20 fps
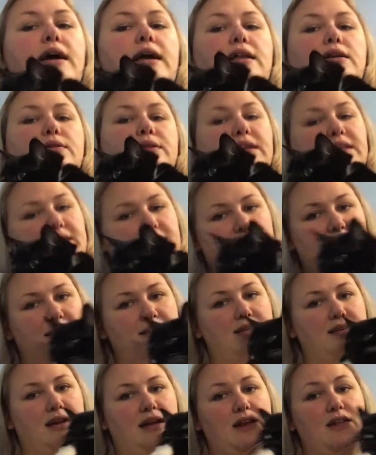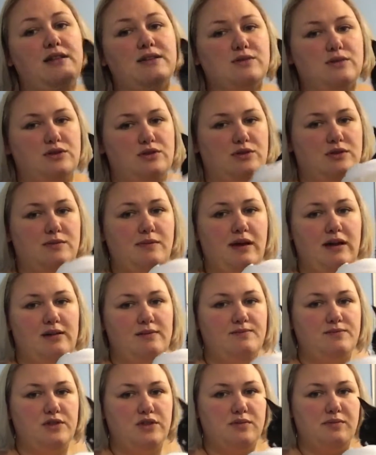Hello, kitty cat. I know that's what you
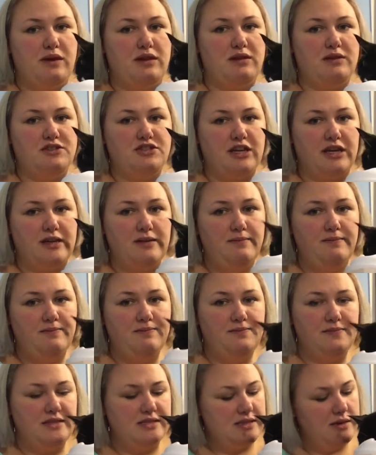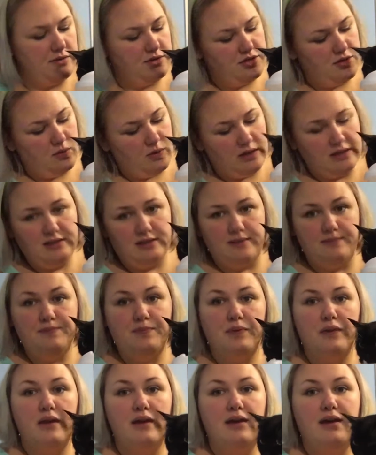smell. Do you smell the chicken? Is that what you want?
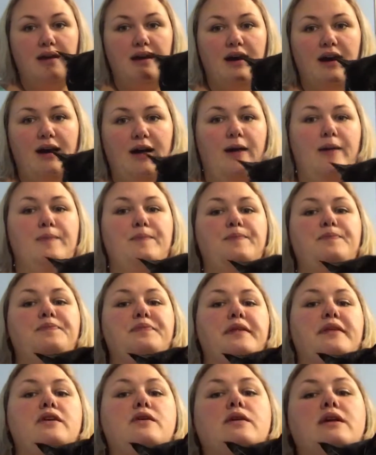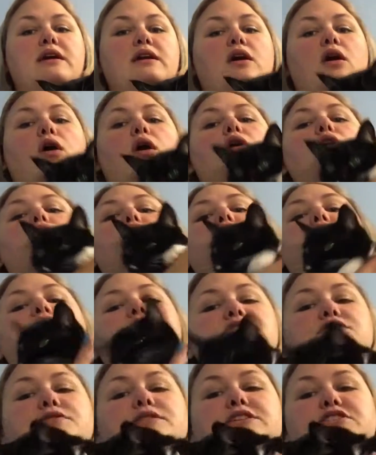You can get a whole
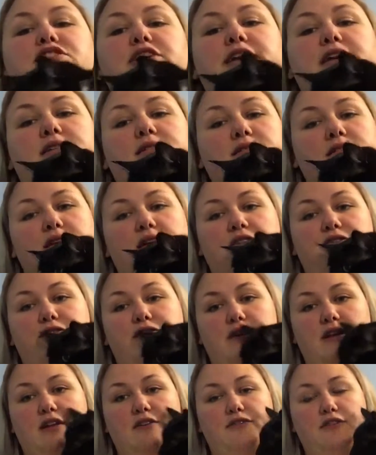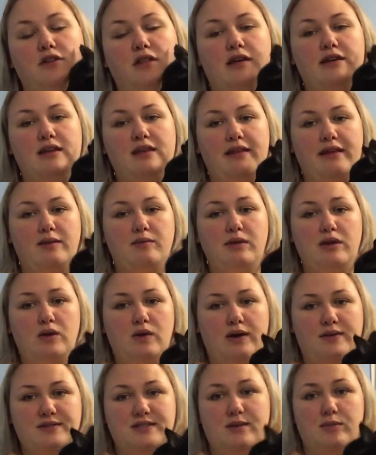rotisserie chicken, and if you're lucky like me,
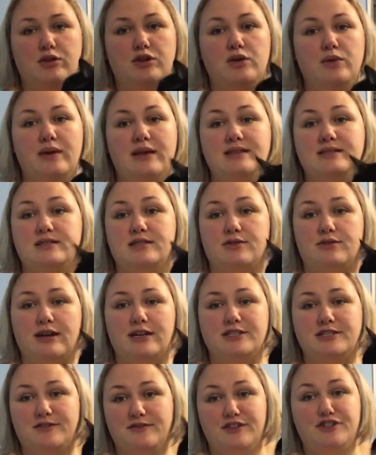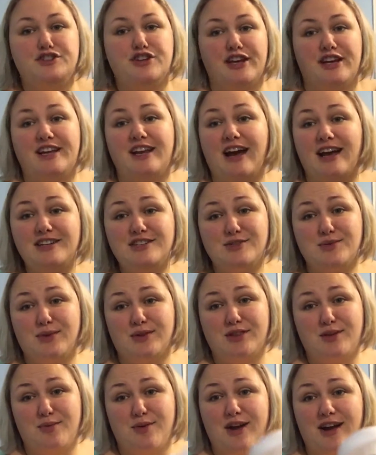you have someone who eats the rest of the chicken. I just
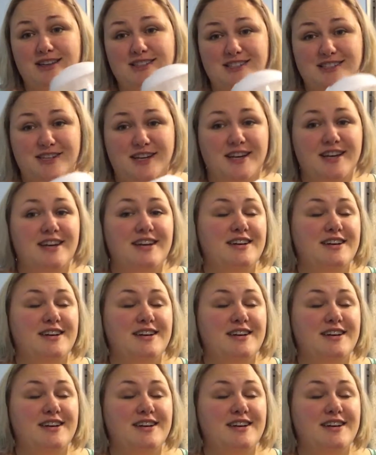want the breast.